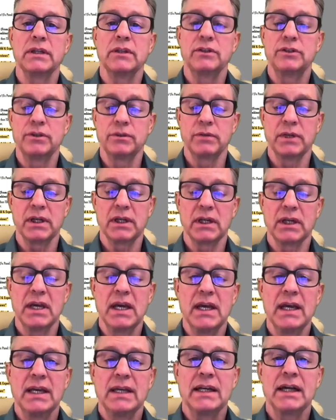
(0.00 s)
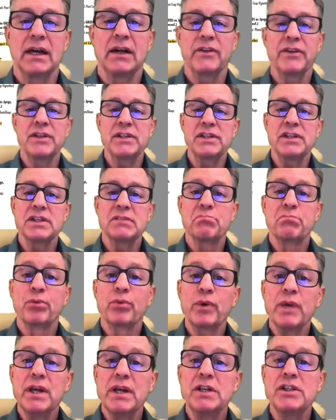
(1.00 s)
do it. Now this is
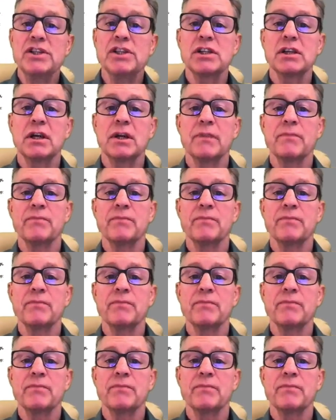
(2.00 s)
Bridge